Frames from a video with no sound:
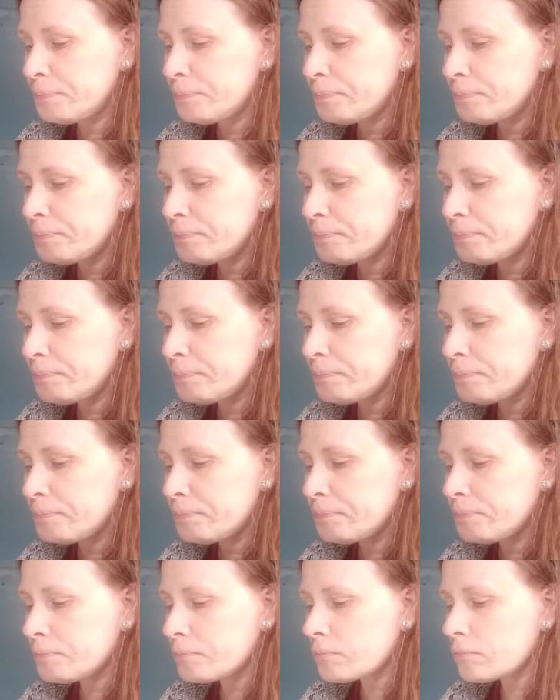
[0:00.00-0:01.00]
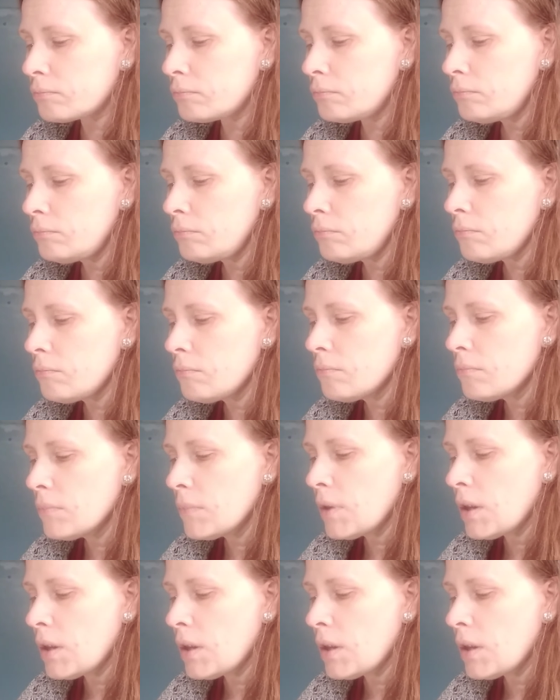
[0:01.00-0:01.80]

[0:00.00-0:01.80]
Nobody speaks.